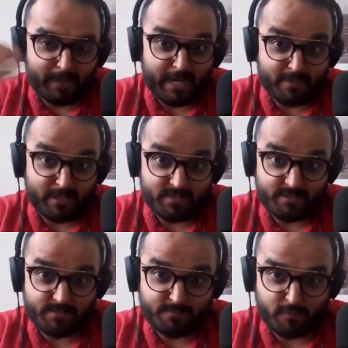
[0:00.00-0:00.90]
Mad Men
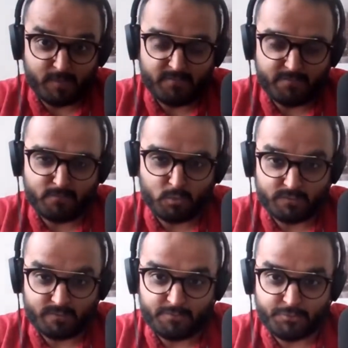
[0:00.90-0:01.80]
is one of my most
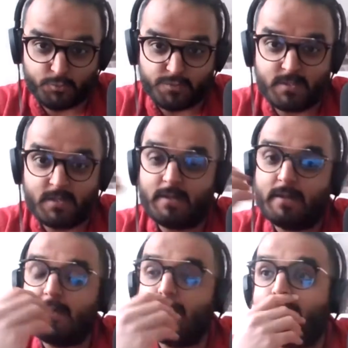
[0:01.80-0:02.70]
favorite shows.
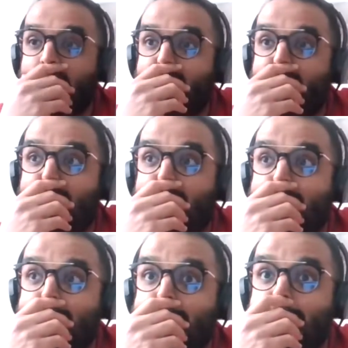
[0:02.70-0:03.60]

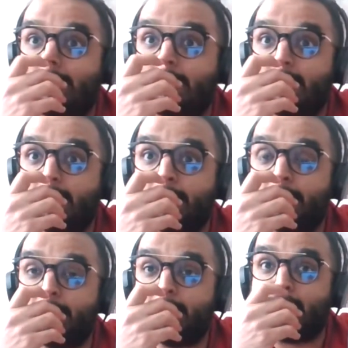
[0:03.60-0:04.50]
And
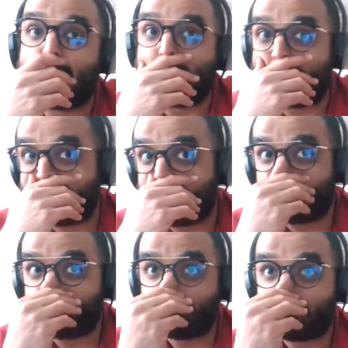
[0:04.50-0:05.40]
um,
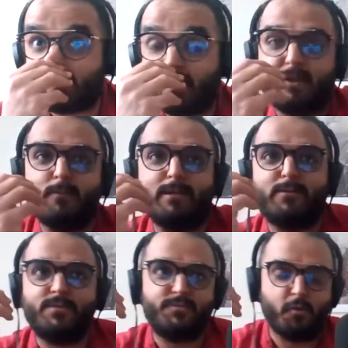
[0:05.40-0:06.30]
I went
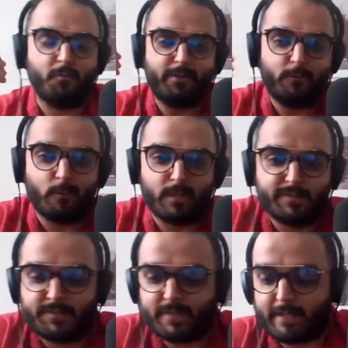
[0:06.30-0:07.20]
to this job interview
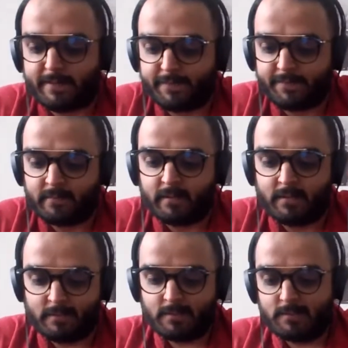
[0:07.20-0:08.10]
once and
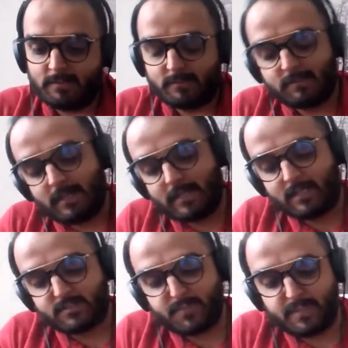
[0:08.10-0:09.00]
the guy
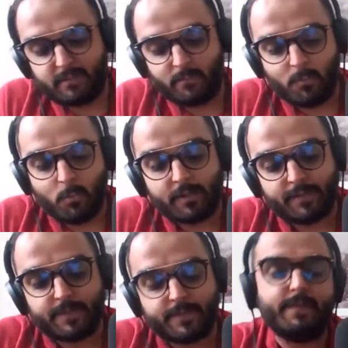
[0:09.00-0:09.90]
asked me
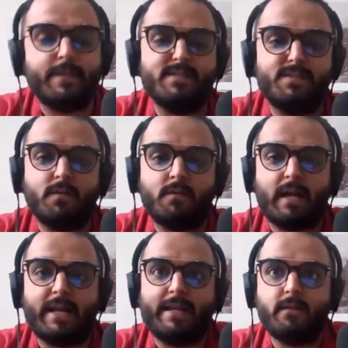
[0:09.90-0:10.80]
what is your
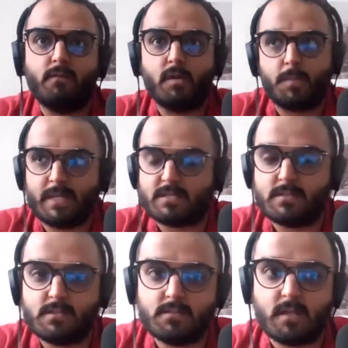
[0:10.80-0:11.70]
ideal
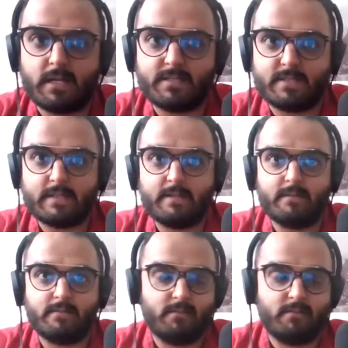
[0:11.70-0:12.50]
workplace i said